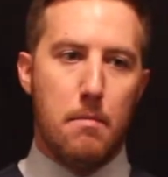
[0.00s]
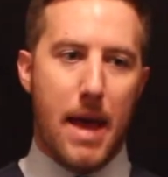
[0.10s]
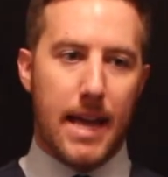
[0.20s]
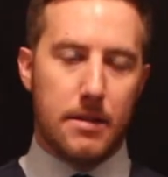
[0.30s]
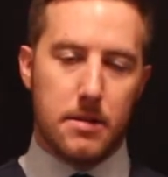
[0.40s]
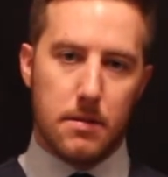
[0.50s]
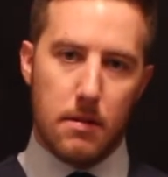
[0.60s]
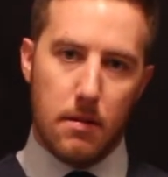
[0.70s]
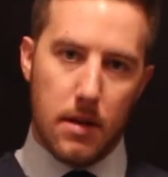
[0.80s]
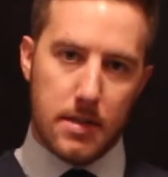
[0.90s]
banks
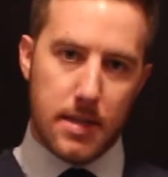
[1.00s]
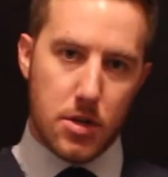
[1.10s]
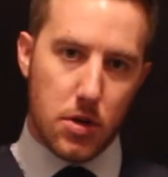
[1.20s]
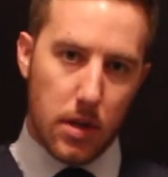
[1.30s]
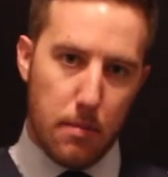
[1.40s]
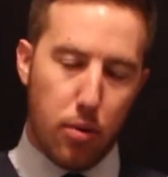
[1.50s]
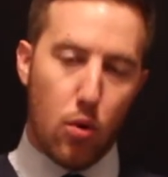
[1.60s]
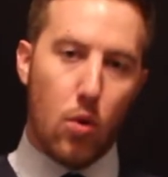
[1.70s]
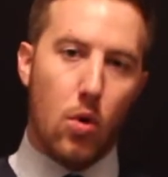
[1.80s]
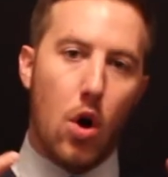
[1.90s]
essentially
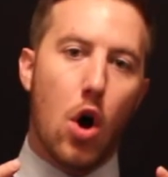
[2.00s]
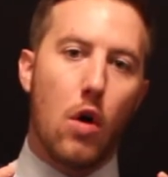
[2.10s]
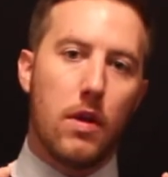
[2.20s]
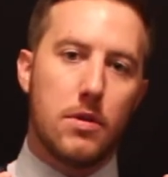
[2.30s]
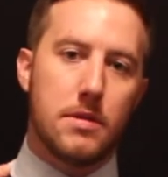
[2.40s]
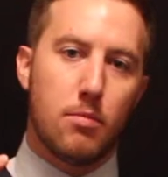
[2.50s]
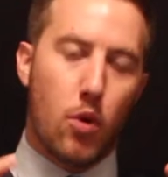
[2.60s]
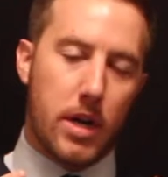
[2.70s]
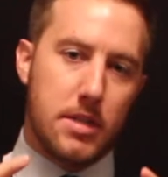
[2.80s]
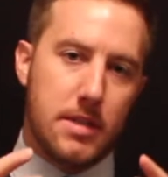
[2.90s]
pull all those
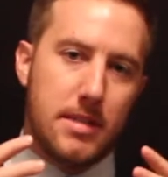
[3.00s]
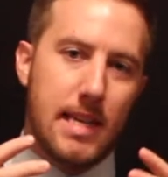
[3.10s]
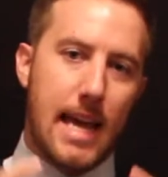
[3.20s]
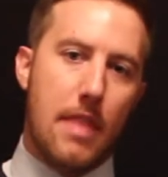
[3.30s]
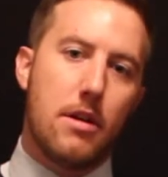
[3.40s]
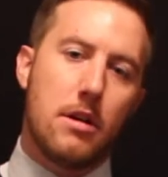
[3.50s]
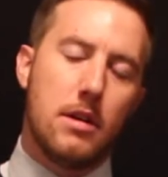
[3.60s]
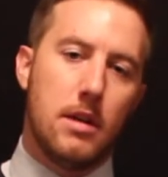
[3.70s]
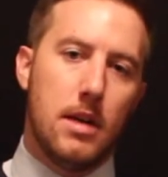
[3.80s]
mortgages together